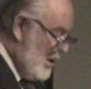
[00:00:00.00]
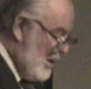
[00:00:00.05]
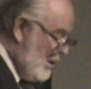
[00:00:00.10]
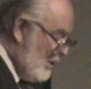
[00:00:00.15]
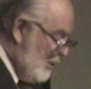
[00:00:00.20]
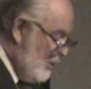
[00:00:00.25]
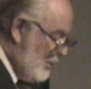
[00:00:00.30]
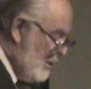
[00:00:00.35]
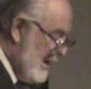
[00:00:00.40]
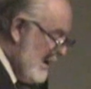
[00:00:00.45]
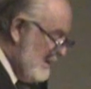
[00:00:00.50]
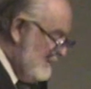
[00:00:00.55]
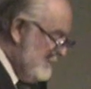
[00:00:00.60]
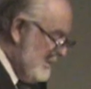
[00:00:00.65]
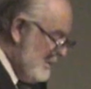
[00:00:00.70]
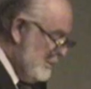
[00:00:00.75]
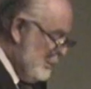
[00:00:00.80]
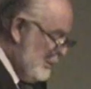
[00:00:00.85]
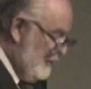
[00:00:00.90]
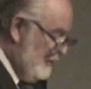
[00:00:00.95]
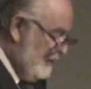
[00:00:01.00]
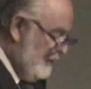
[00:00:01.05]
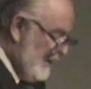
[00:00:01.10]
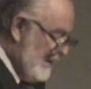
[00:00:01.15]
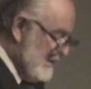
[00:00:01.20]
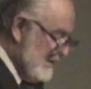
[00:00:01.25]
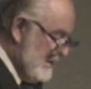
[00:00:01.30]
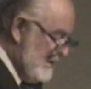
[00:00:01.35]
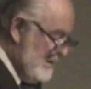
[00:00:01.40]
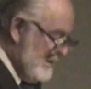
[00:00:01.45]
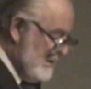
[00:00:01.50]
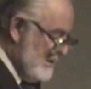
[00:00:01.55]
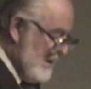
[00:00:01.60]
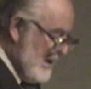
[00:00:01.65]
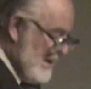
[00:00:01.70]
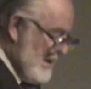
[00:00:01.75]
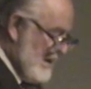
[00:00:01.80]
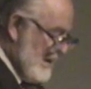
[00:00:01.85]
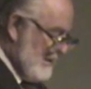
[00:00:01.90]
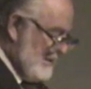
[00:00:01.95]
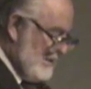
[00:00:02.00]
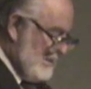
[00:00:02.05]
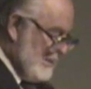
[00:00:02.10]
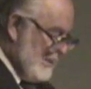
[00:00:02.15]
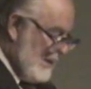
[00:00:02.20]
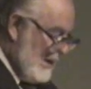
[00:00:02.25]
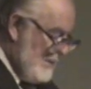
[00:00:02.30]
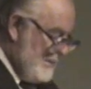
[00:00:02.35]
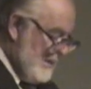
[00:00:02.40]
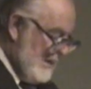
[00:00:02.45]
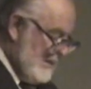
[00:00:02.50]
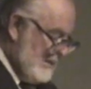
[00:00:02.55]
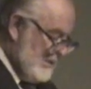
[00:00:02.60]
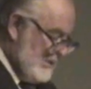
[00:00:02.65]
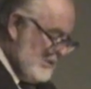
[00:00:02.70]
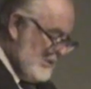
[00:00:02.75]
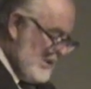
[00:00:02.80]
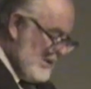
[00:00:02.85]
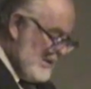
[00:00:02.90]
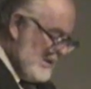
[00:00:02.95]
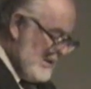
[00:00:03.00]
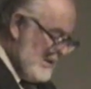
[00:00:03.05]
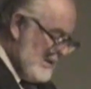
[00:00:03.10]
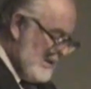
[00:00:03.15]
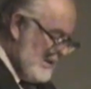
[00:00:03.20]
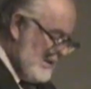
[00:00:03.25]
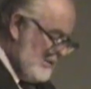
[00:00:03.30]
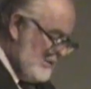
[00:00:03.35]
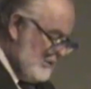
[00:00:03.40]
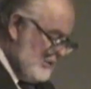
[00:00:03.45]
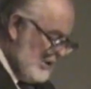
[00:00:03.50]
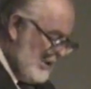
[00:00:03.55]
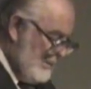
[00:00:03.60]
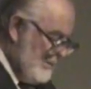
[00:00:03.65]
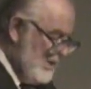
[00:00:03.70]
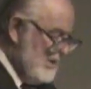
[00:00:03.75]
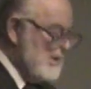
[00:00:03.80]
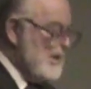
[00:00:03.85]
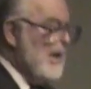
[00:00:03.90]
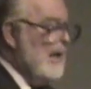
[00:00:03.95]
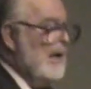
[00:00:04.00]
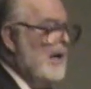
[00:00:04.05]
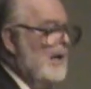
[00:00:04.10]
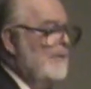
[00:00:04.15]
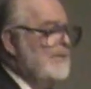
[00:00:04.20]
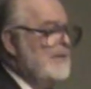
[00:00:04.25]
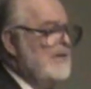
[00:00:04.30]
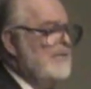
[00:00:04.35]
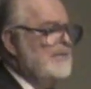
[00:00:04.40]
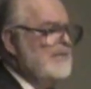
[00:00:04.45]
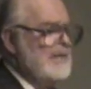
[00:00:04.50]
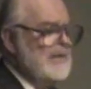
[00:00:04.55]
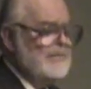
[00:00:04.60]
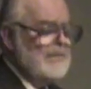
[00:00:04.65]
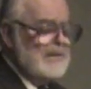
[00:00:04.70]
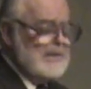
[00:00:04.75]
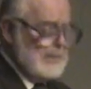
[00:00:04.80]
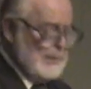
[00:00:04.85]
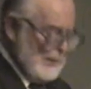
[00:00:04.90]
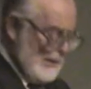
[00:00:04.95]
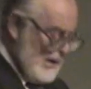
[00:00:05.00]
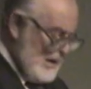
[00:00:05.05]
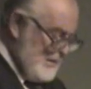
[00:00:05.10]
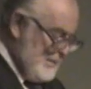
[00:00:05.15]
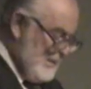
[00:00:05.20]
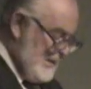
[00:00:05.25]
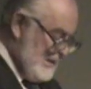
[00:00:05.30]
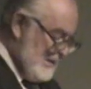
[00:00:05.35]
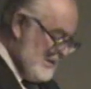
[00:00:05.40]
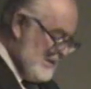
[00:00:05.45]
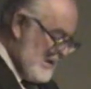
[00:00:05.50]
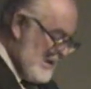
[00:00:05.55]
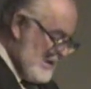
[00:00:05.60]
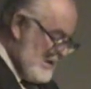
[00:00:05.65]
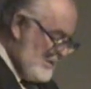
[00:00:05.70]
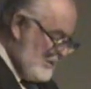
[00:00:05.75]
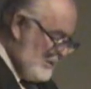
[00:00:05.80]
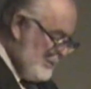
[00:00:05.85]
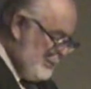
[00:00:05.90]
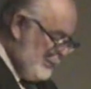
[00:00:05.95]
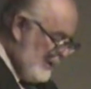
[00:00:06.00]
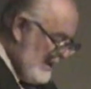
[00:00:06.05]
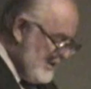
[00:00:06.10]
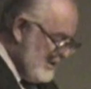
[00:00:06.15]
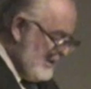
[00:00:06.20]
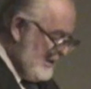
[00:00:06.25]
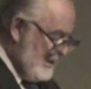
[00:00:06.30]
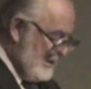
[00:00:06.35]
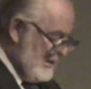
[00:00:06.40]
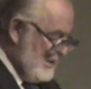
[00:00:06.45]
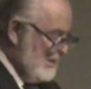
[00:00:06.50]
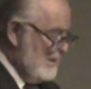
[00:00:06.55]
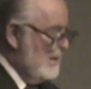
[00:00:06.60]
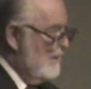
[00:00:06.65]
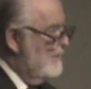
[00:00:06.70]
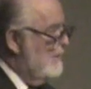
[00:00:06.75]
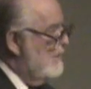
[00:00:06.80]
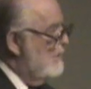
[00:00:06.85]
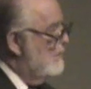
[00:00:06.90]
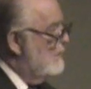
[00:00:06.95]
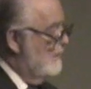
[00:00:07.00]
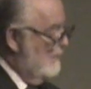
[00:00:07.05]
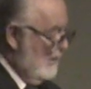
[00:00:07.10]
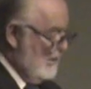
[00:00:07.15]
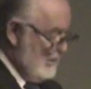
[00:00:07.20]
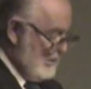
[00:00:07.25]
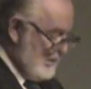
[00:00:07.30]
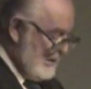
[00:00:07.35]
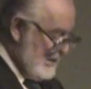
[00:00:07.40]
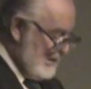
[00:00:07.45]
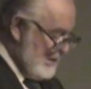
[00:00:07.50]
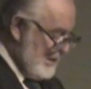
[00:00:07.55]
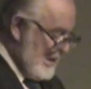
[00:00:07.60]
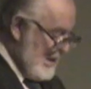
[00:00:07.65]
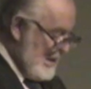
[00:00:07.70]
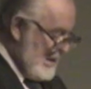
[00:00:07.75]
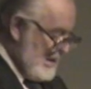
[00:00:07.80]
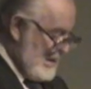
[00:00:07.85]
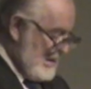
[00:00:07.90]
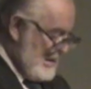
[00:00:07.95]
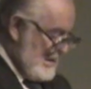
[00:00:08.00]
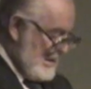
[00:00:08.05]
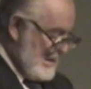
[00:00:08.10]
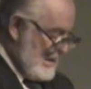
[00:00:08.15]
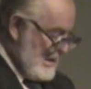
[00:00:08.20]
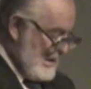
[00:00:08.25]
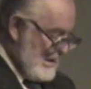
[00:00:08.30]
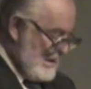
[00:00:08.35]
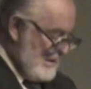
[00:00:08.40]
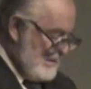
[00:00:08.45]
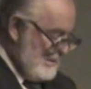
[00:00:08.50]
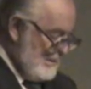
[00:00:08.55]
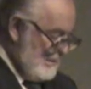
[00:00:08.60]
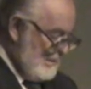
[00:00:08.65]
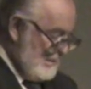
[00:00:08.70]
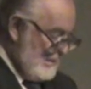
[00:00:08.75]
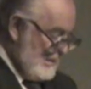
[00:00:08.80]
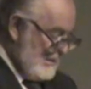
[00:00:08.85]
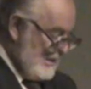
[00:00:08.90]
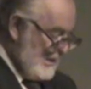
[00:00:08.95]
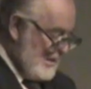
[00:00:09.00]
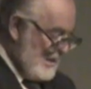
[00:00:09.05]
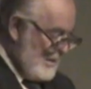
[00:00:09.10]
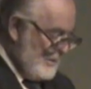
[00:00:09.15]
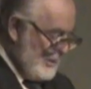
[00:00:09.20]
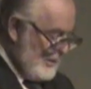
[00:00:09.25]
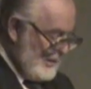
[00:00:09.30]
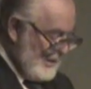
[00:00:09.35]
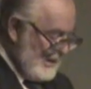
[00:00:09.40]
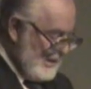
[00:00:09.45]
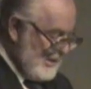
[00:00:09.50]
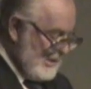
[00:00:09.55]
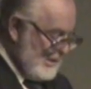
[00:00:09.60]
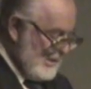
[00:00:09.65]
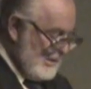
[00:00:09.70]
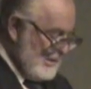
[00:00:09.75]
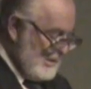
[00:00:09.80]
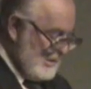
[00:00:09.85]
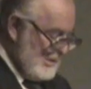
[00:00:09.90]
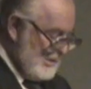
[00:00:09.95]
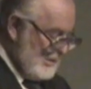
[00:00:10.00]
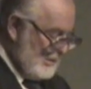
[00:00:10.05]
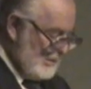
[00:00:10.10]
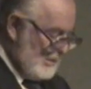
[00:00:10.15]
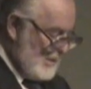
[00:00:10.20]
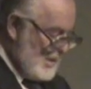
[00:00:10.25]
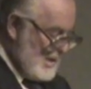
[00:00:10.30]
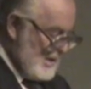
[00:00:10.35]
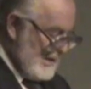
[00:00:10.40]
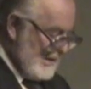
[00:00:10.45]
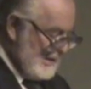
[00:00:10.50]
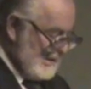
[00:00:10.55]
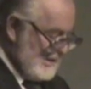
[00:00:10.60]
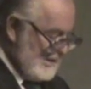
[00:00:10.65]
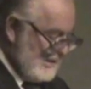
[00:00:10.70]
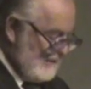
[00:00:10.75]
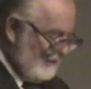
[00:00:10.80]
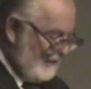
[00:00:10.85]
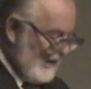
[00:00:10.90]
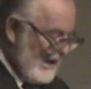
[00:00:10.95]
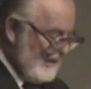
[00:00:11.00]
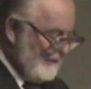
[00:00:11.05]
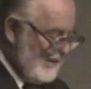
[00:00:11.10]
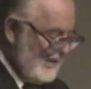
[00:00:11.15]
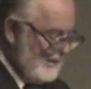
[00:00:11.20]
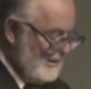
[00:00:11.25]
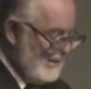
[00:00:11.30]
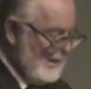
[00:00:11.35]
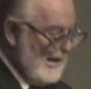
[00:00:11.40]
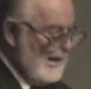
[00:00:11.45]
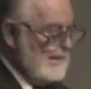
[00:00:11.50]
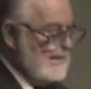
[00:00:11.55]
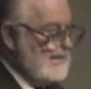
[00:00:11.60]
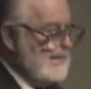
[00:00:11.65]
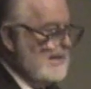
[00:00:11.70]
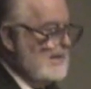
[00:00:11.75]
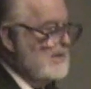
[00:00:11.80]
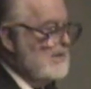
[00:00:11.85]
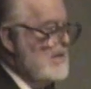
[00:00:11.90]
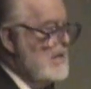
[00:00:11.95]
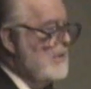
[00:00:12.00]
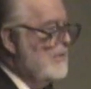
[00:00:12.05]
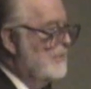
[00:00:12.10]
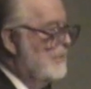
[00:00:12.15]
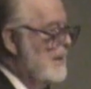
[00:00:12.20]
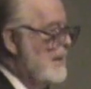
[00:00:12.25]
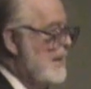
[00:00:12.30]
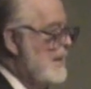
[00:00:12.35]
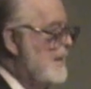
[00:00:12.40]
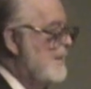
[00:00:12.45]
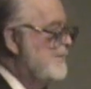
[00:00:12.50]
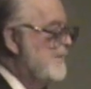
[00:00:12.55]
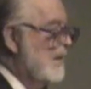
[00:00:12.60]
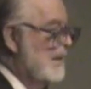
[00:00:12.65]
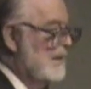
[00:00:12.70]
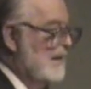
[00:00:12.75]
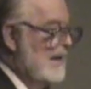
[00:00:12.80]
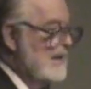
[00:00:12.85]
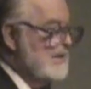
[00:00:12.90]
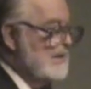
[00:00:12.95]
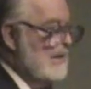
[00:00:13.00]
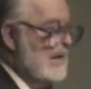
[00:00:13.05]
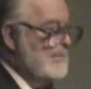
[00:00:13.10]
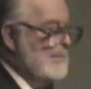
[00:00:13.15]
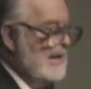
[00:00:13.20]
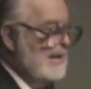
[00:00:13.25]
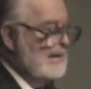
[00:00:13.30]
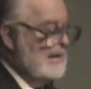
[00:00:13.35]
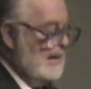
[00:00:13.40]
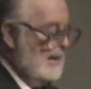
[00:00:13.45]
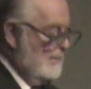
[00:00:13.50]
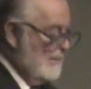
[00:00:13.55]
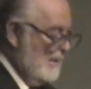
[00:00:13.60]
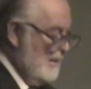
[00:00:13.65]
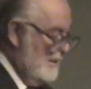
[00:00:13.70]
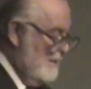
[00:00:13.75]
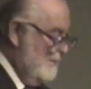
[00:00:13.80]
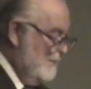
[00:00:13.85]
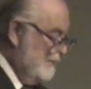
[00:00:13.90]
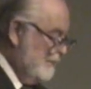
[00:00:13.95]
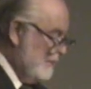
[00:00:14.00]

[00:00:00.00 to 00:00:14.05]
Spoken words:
are or have been professors at department, chairmen of different departments, or presidents of the universities. The number is so long, it's 563 last time I counted.